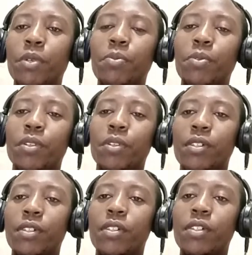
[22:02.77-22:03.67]
people
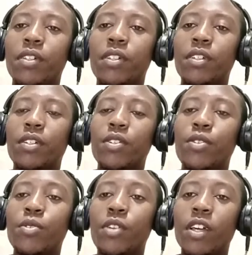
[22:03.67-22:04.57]

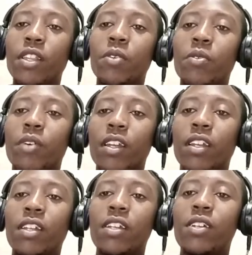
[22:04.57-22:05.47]
to hear the word
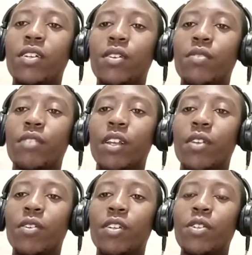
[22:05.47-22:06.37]
of the
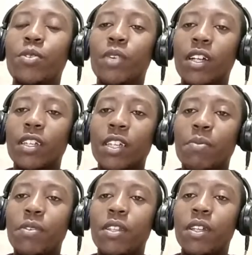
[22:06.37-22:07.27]
Lord, to
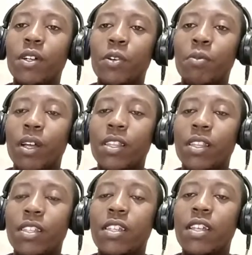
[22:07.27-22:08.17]
accept the
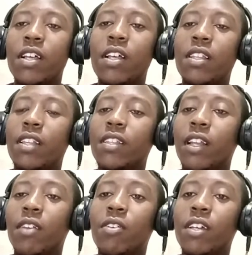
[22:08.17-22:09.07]
commands that the
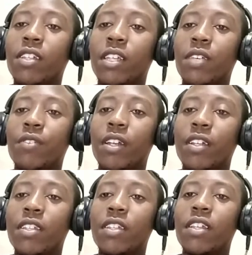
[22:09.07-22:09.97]
Lord has given
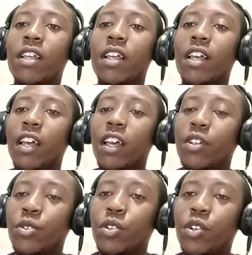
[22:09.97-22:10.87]
us,
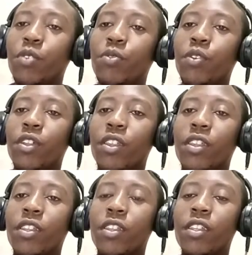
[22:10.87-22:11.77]
and to go forth
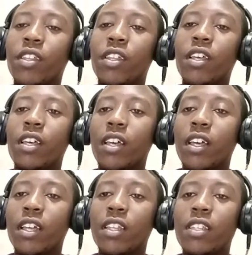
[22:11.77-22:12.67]

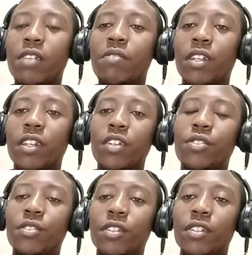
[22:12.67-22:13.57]
and save the
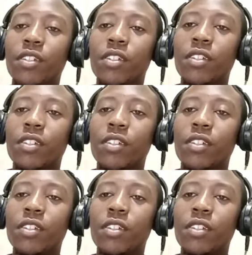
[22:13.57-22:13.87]
nations.